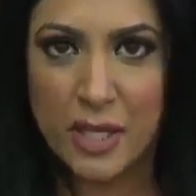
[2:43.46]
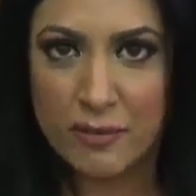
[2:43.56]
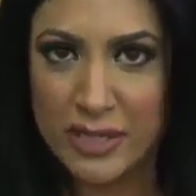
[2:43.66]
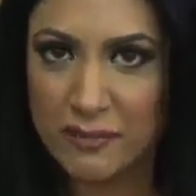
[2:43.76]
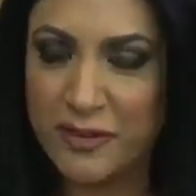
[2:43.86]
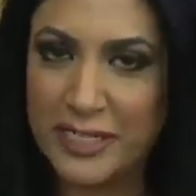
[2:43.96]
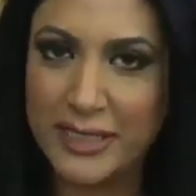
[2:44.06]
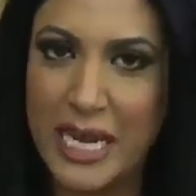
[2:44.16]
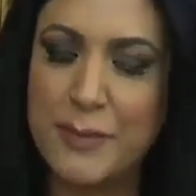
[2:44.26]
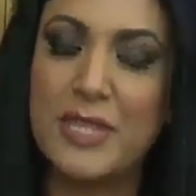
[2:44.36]
the Aretha
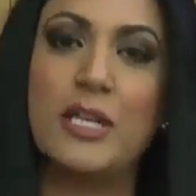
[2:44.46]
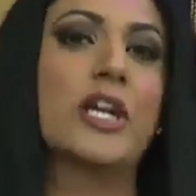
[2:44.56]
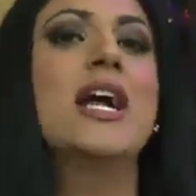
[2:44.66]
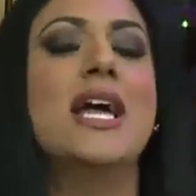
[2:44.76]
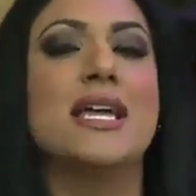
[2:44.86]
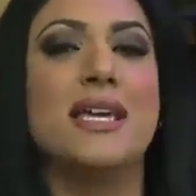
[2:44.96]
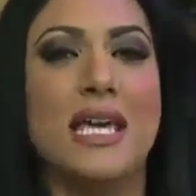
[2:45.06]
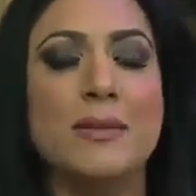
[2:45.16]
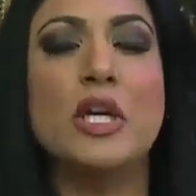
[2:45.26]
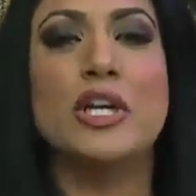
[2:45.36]
Franklin Amphitheater,
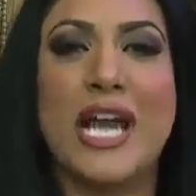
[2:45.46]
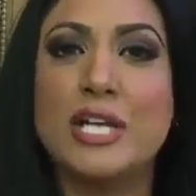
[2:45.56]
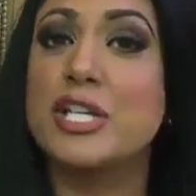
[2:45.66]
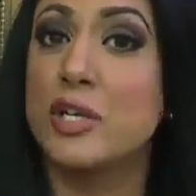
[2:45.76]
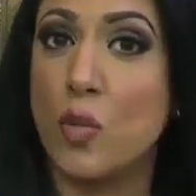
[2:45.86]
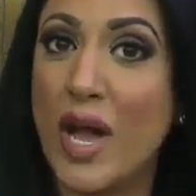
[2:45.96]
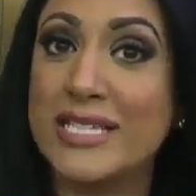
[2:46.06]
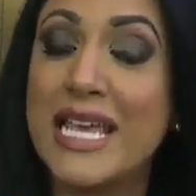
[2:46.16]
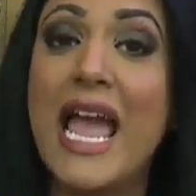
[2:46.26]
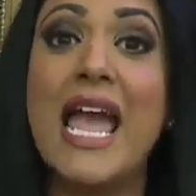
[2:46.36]
Kim Kardashian
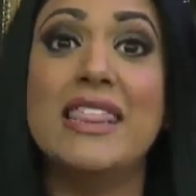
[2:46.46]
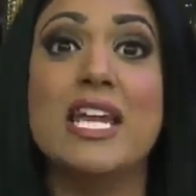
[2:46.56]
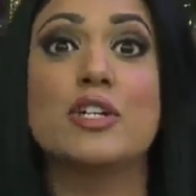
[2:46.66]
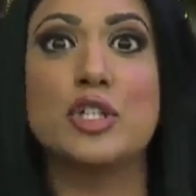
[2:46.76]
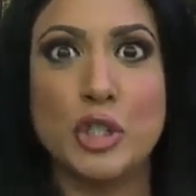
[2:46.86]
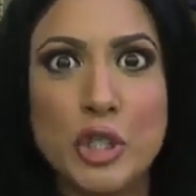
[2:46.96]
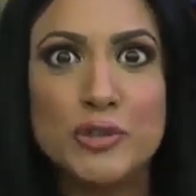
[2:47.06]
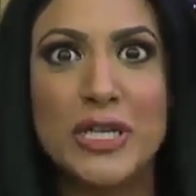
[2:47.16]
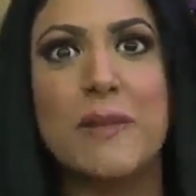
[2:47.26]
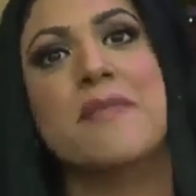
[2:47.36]
West and their
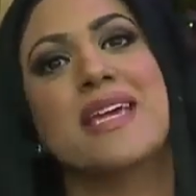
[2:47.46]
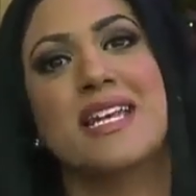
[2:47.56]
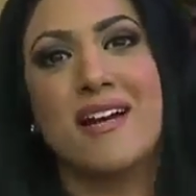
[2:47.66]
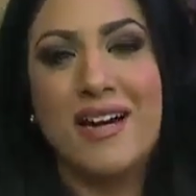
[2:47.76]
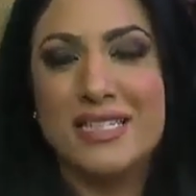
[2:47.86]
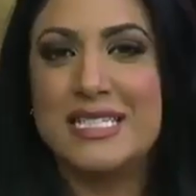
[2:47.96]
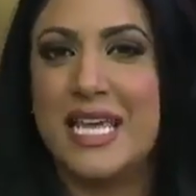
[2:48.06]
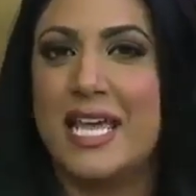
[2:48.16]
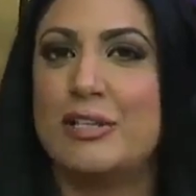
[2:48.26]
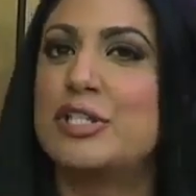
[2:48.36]
children made it on
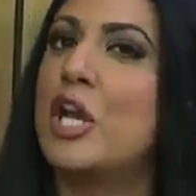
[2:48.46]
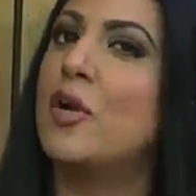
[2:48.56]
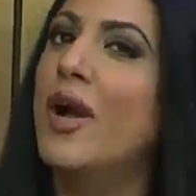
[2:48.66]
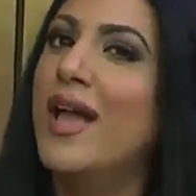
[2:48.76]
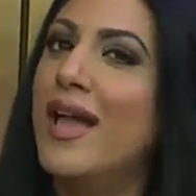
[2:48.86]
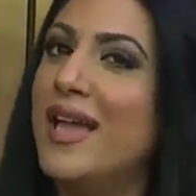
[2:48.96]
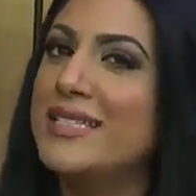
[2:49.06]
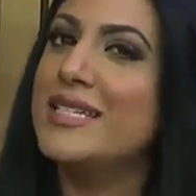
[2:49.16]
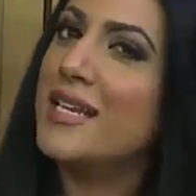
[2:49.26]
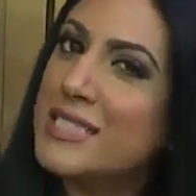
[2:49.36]
stage. So
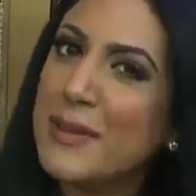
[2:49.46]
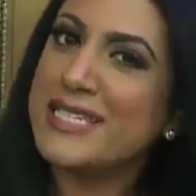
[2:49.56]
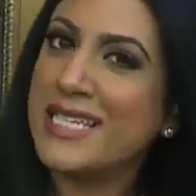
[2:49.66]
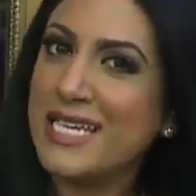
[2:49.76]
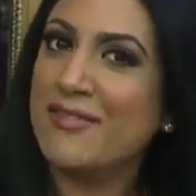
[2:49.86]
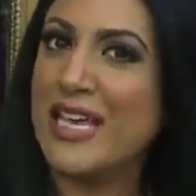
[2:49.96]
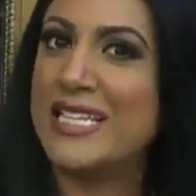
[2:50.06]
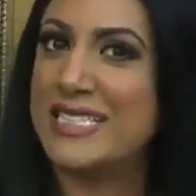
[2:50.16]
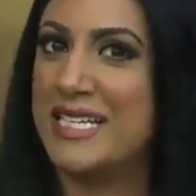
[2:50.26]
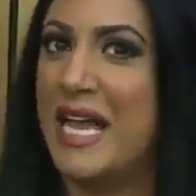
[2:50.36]
it's yet to be seen if
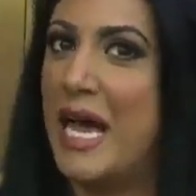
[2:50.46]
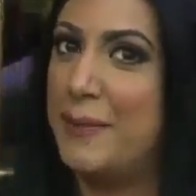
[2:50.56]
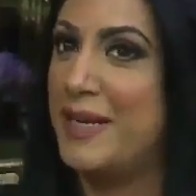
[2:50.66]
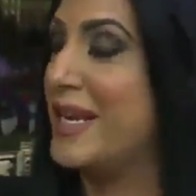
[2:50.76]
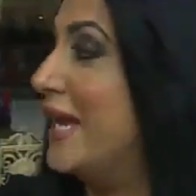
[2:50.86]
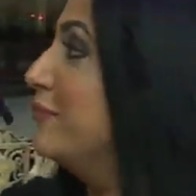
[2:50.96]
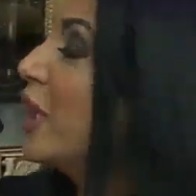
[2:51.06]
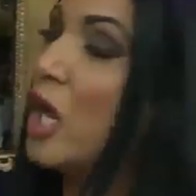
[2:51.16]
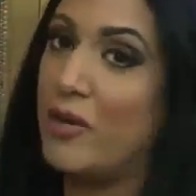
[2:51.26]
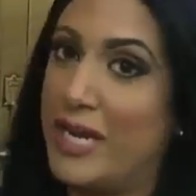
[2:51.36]
that's going to happen again.
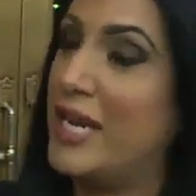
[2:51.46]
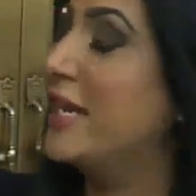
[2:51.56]
All right,